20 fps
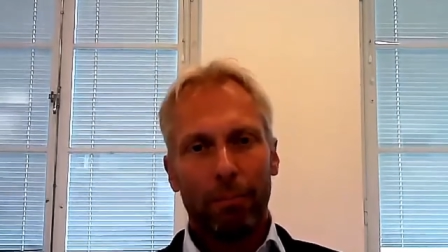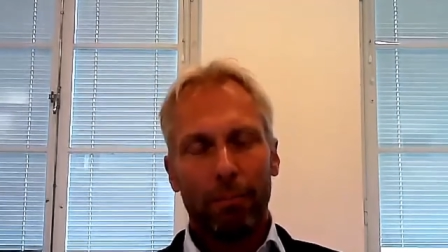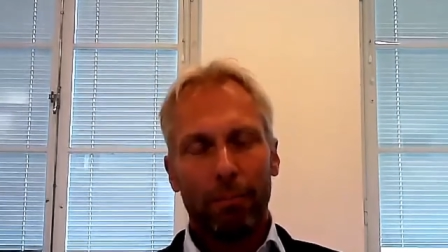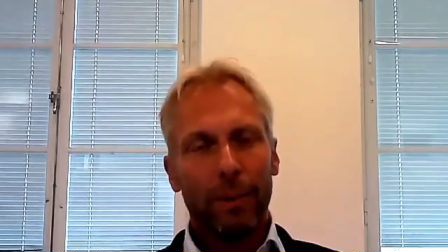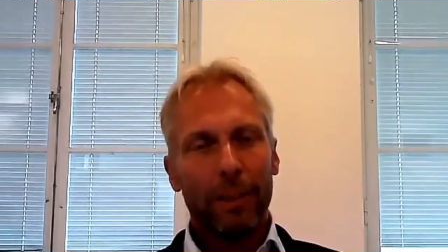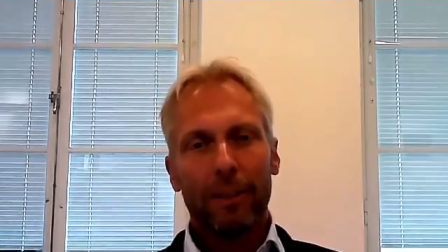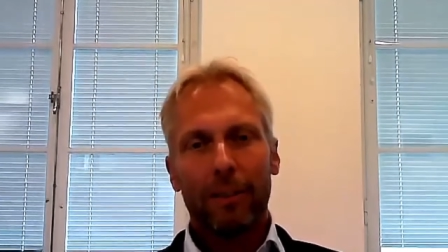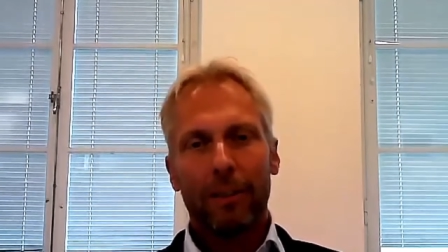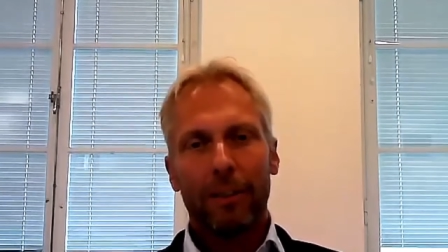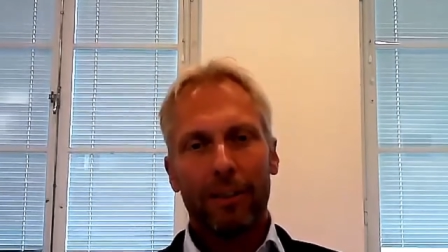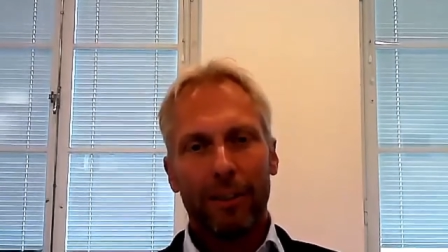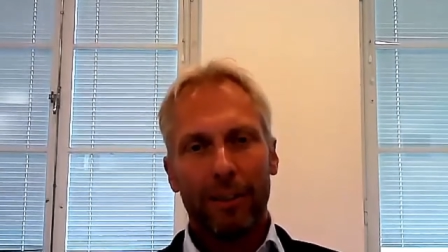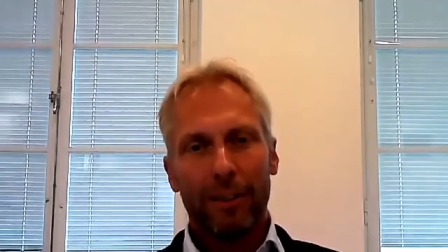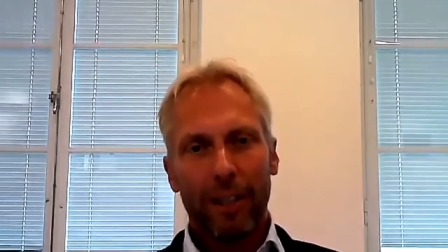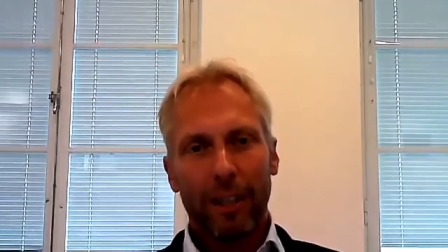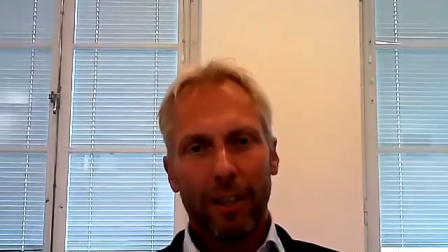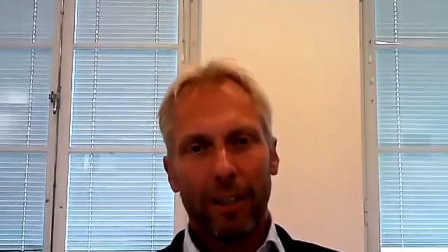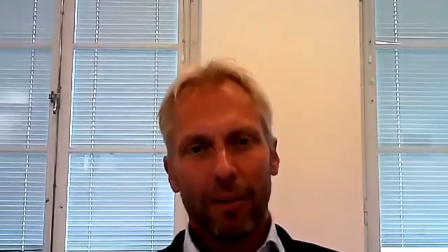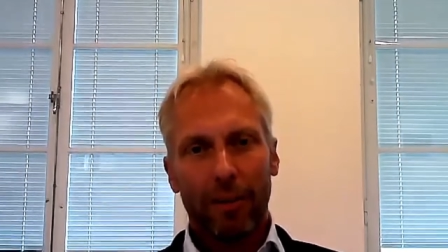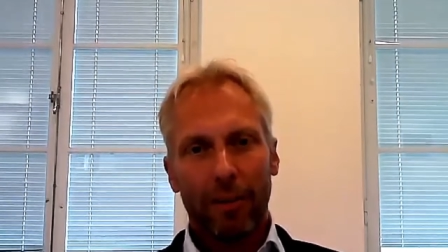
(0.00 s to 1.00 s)
business in
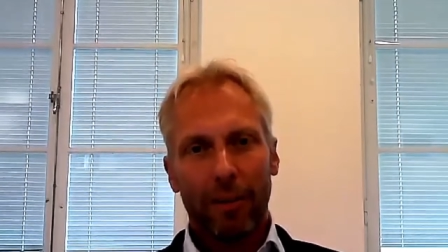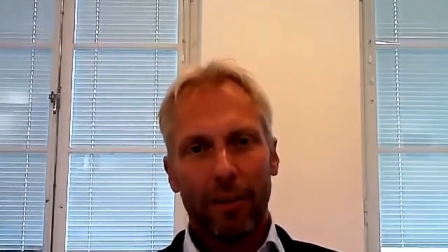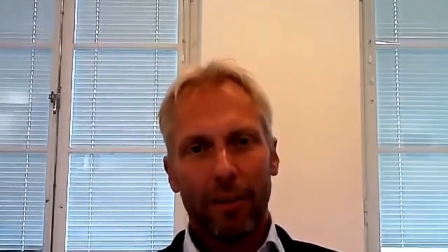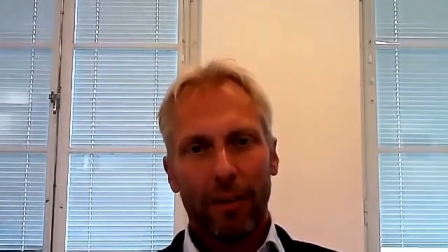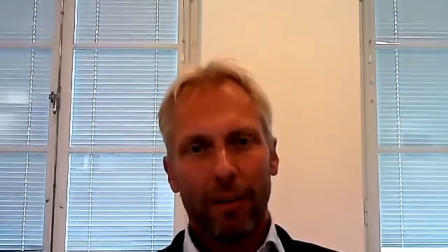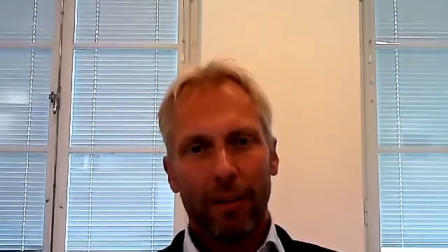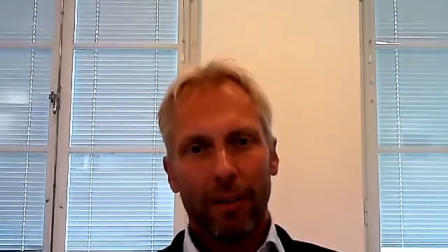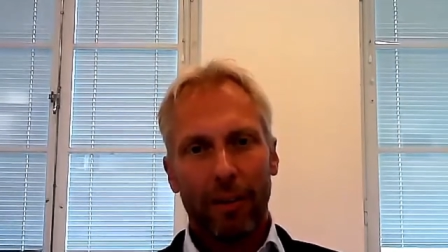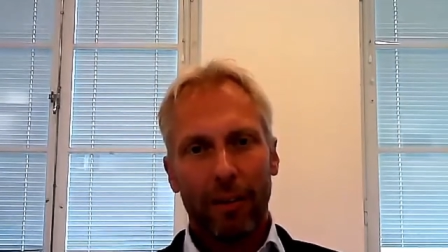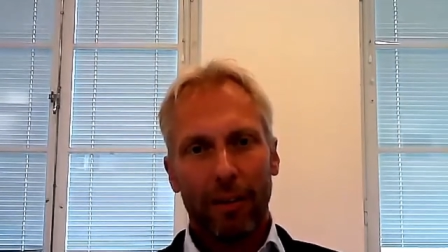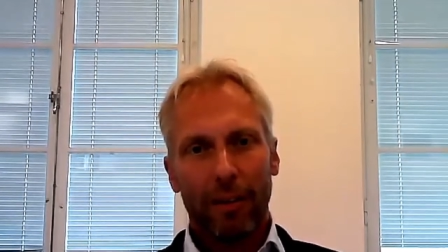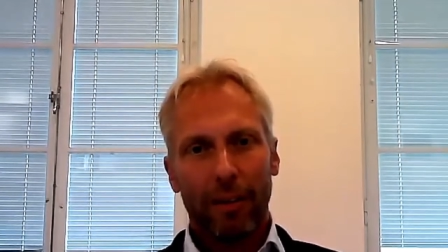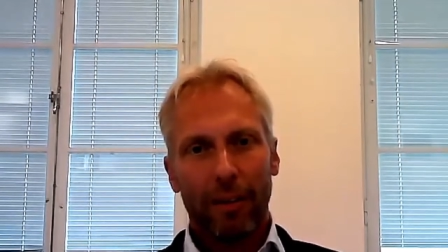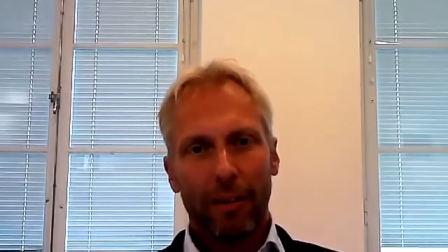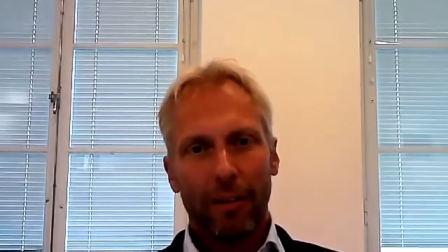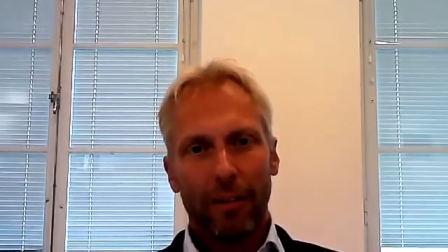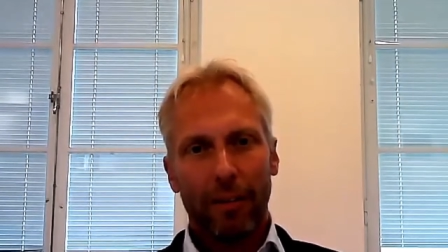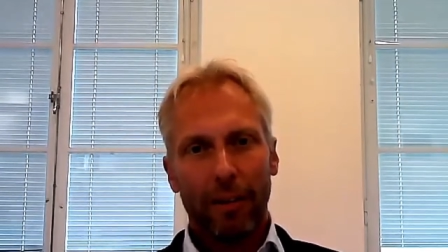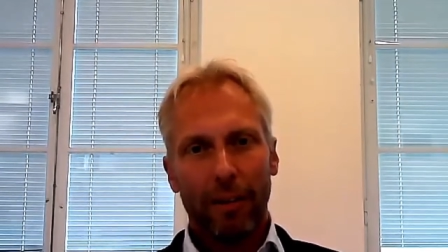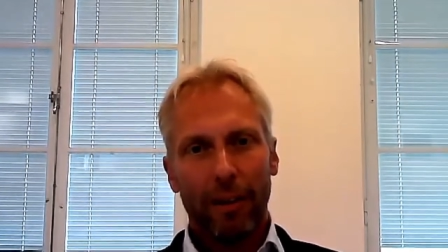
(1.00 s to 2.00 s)
general, uh,
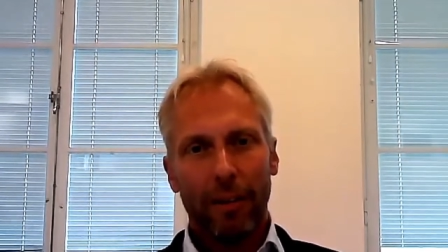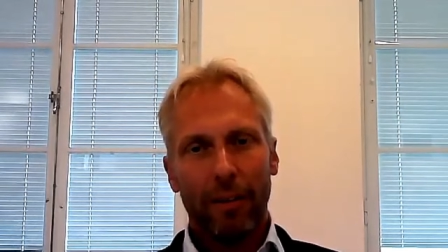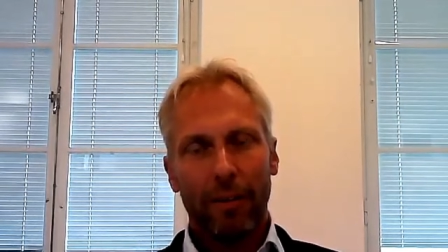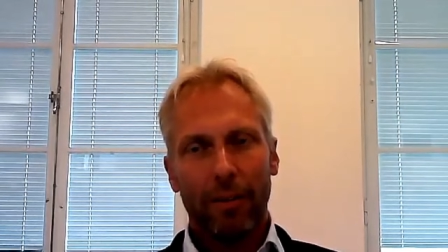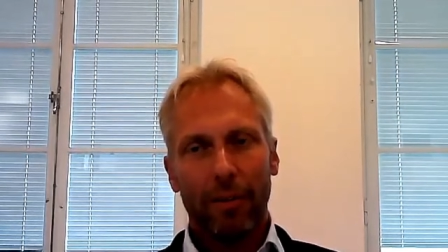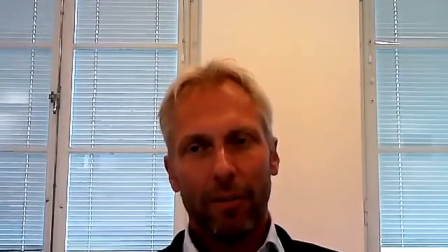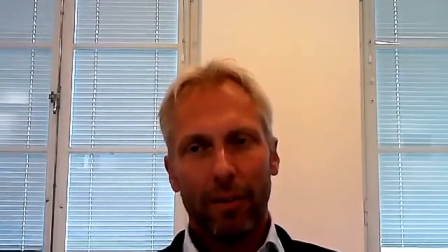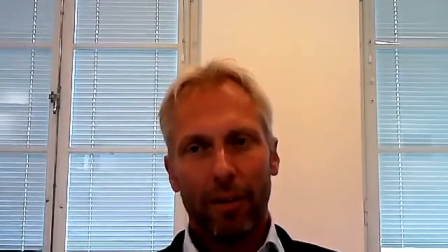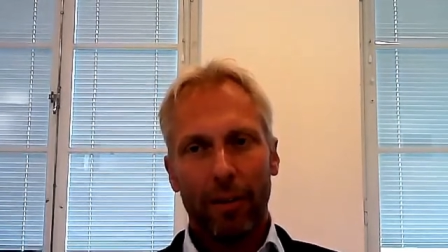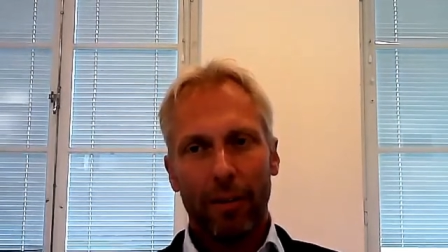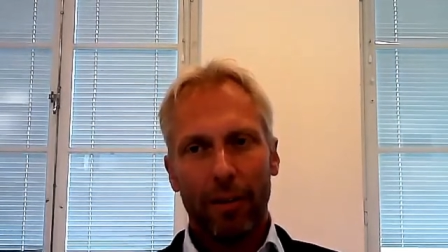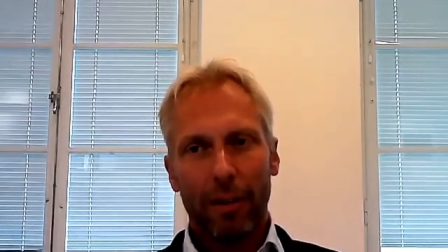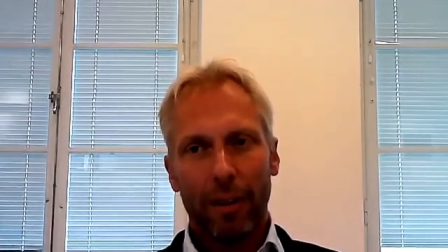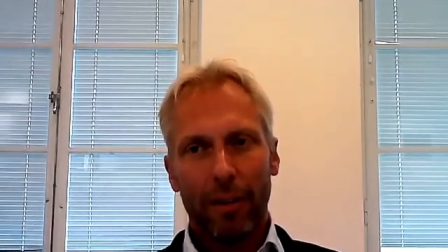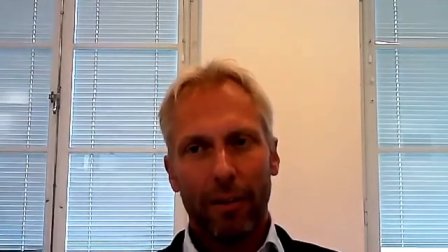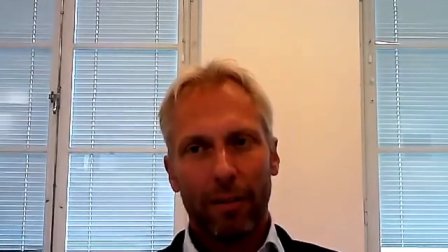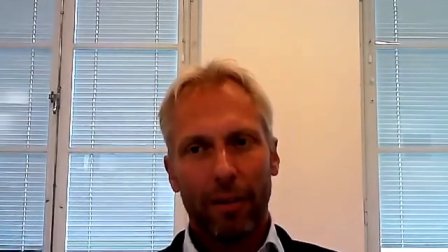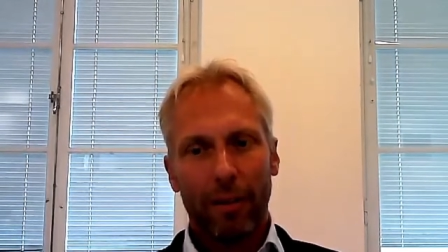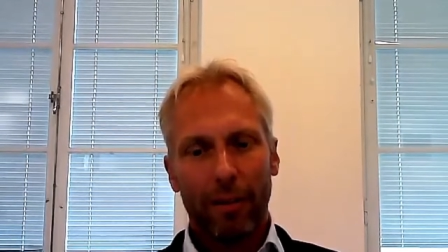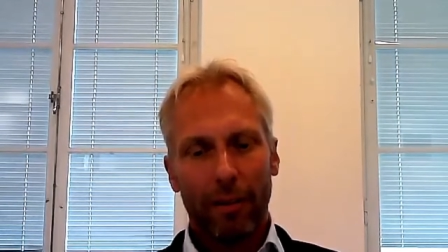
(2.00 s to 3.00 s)
the industry in general.